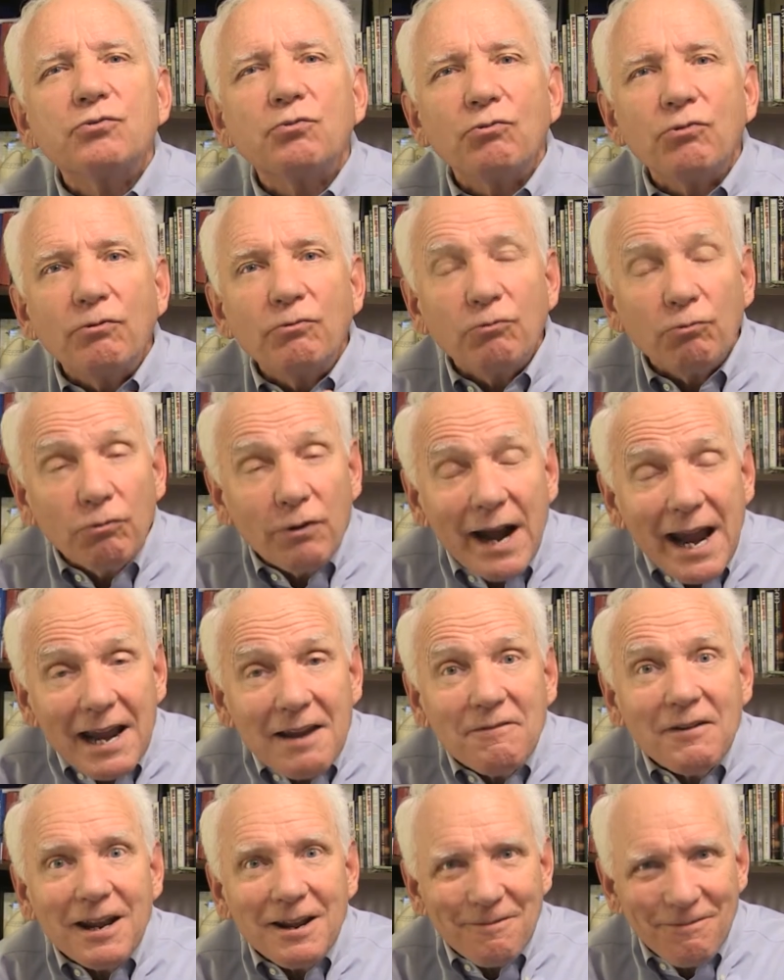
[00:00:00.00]

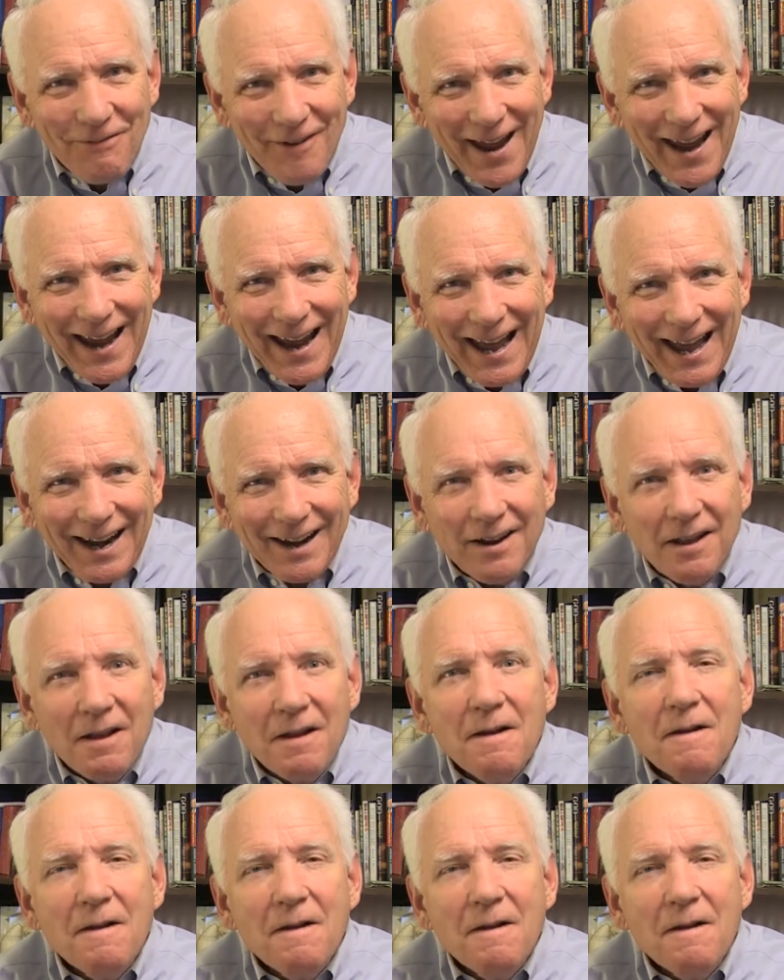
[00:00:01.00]
raving fan,